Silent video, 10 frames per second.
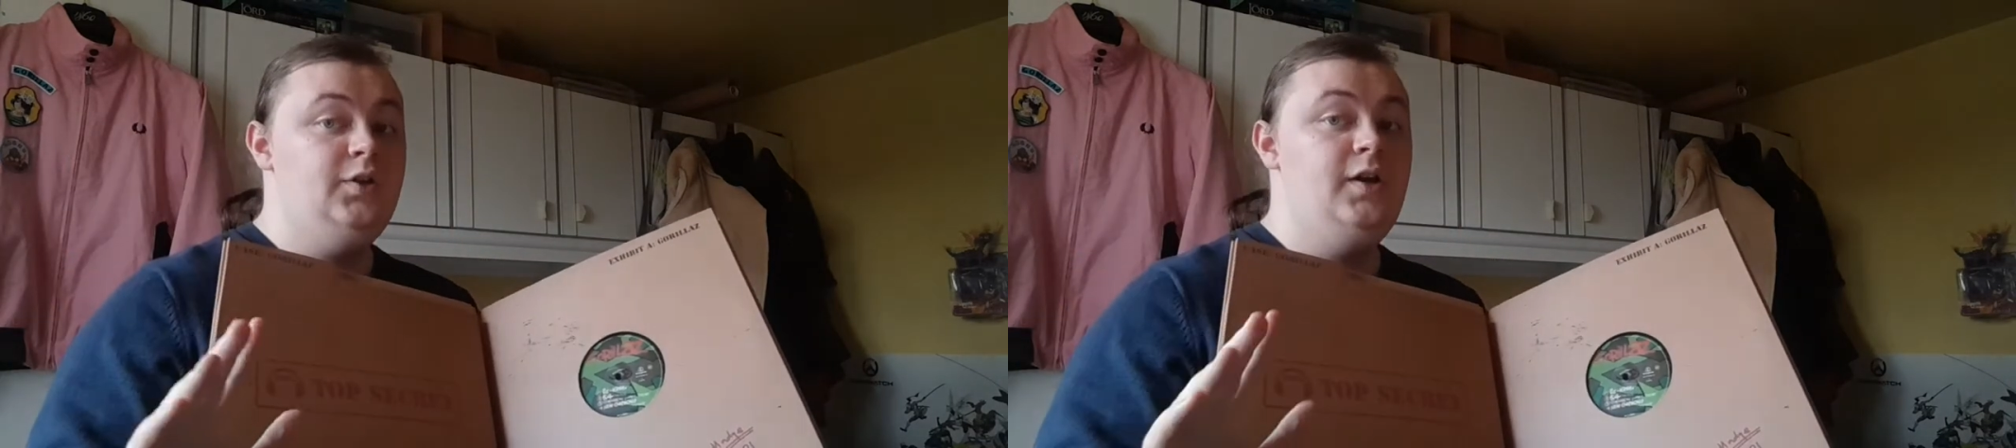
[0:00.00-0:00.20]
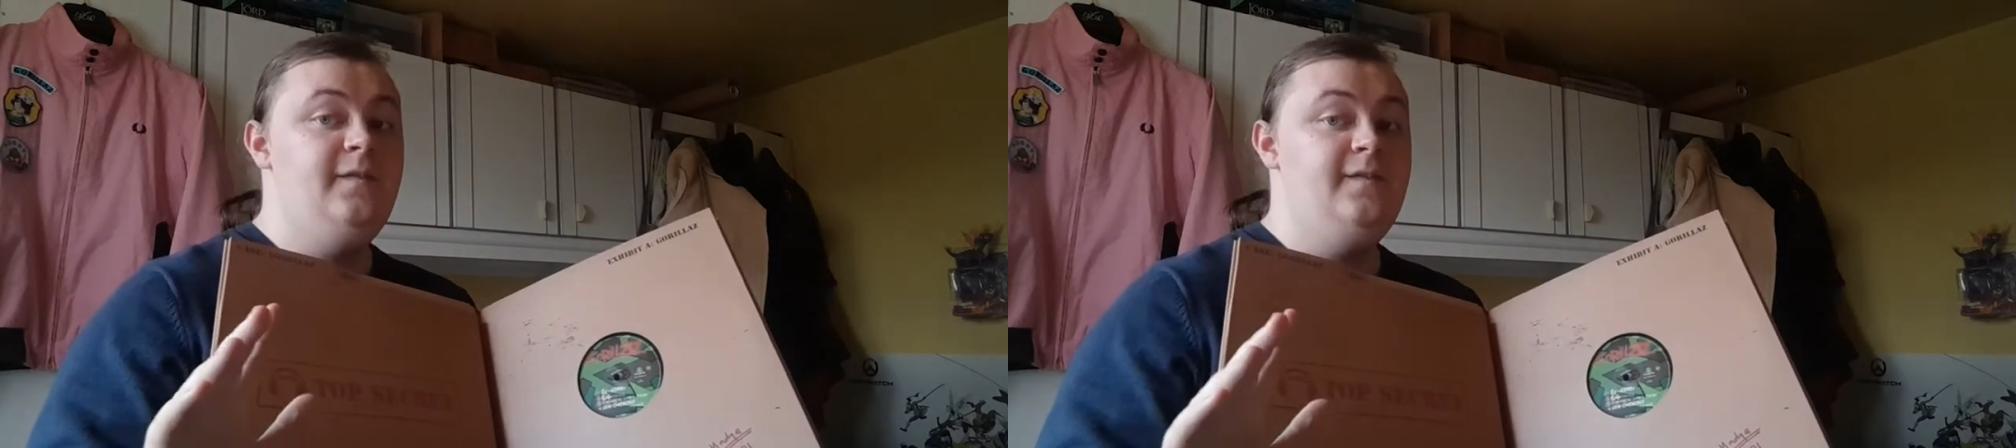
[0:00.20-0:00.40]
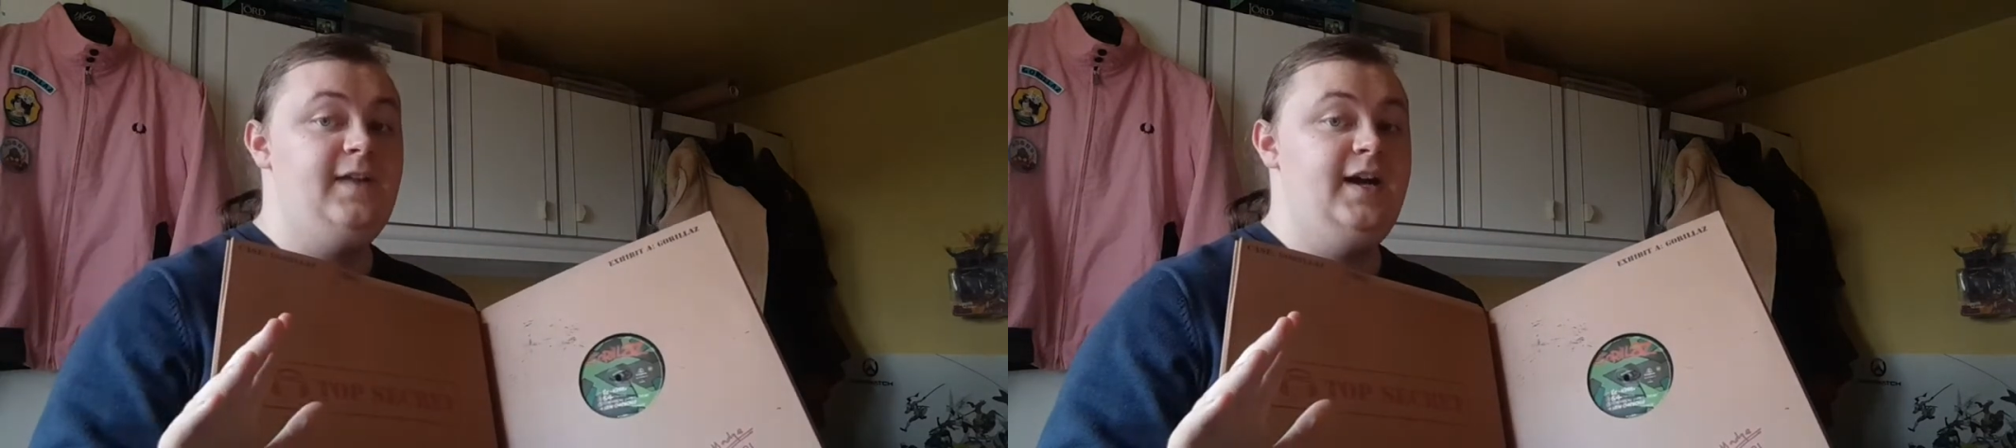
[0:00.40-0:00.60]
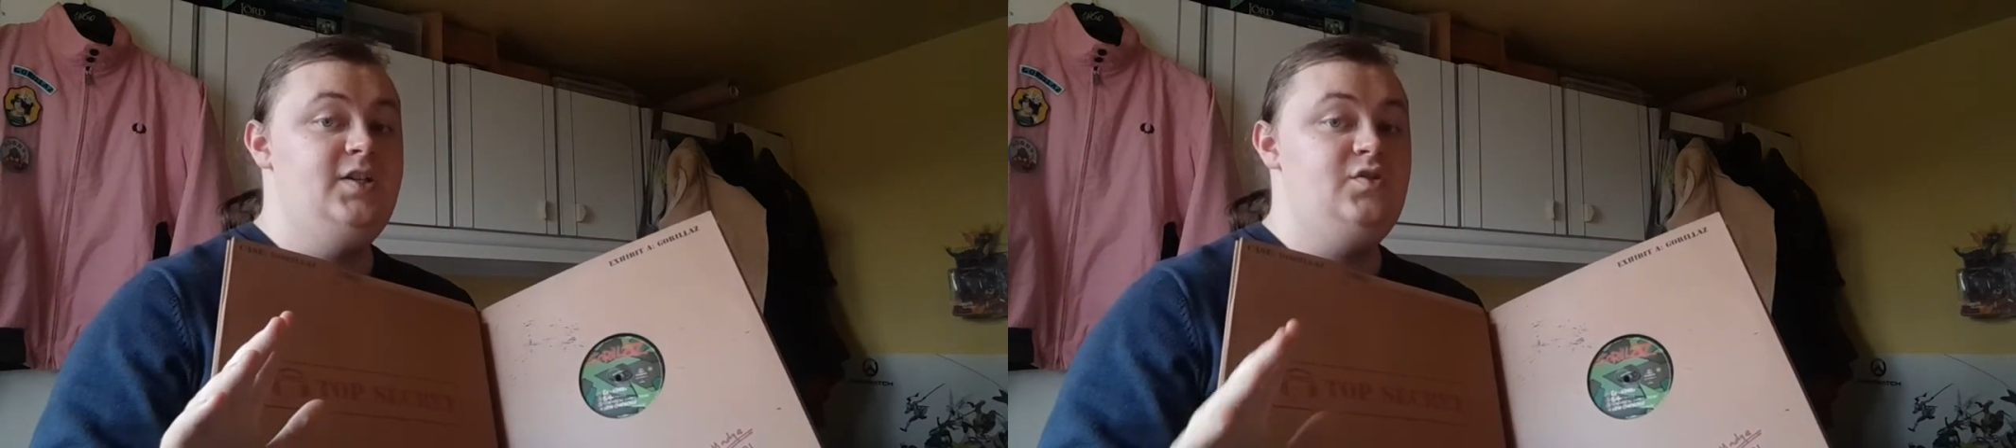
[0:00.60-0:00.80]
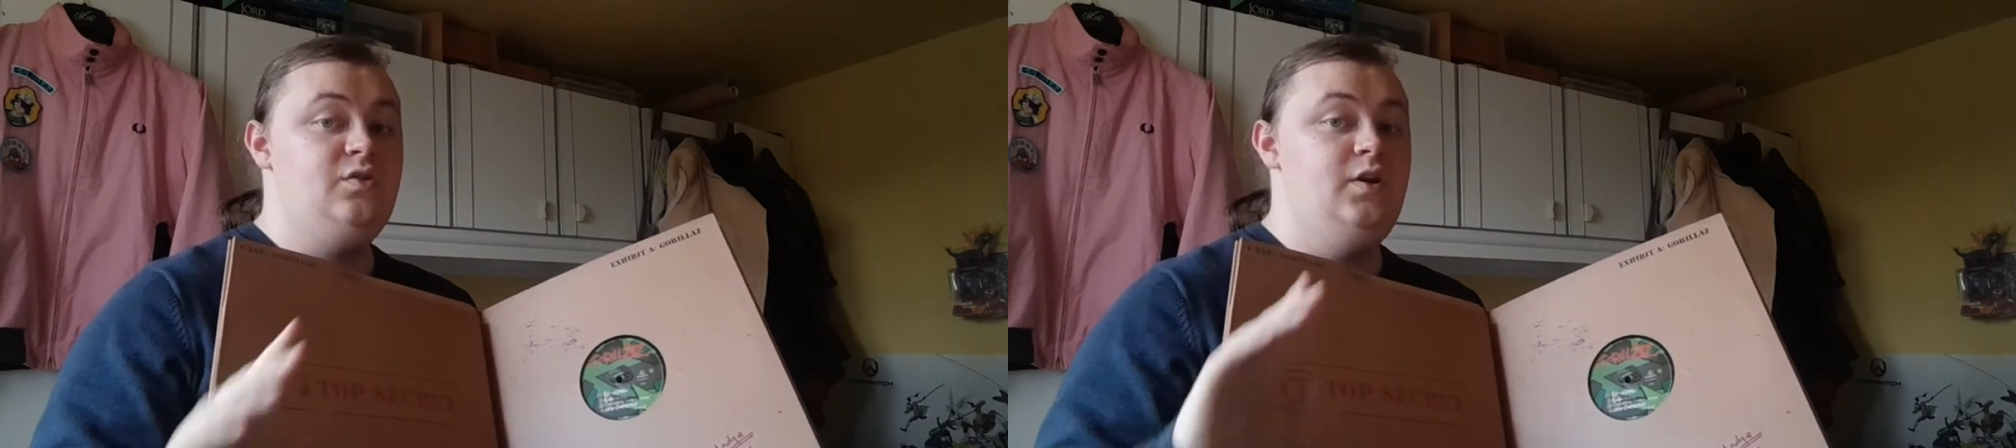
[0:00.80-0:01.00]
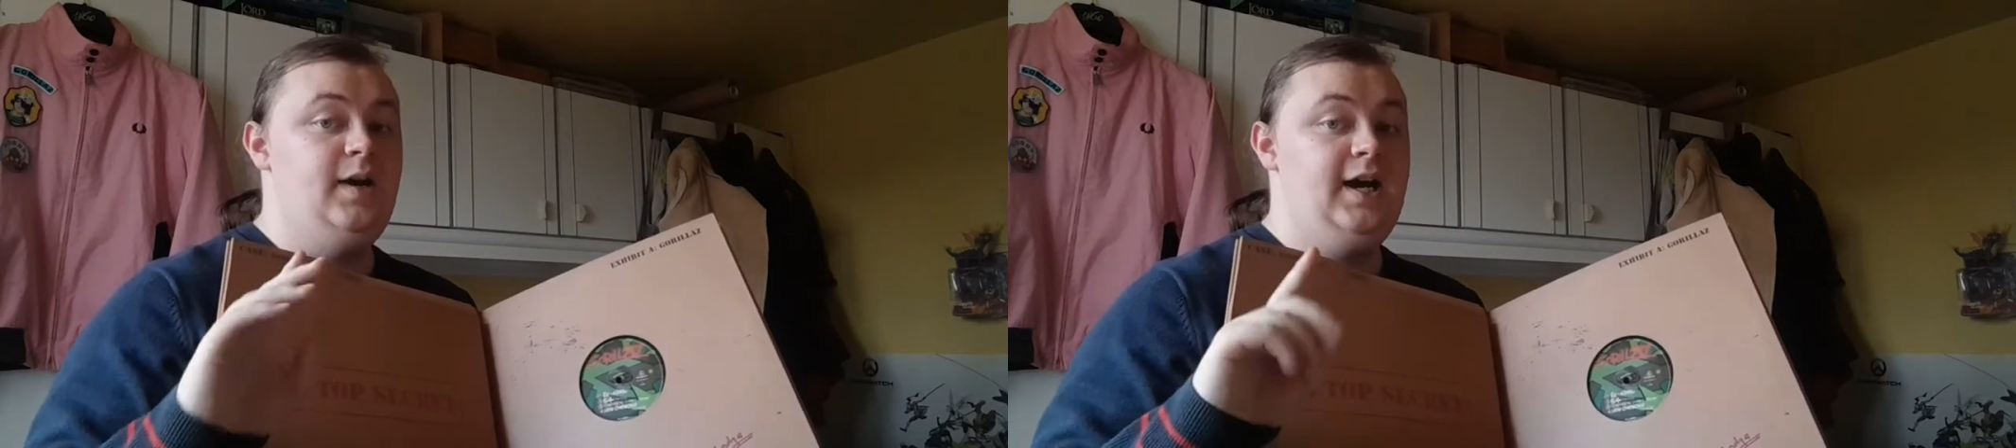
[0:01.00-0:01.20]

know if that is true.